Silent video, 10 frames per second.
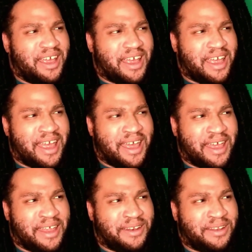
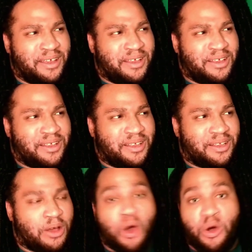and
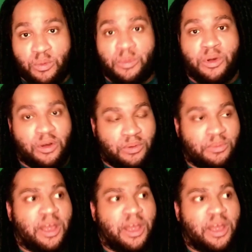Home, Home.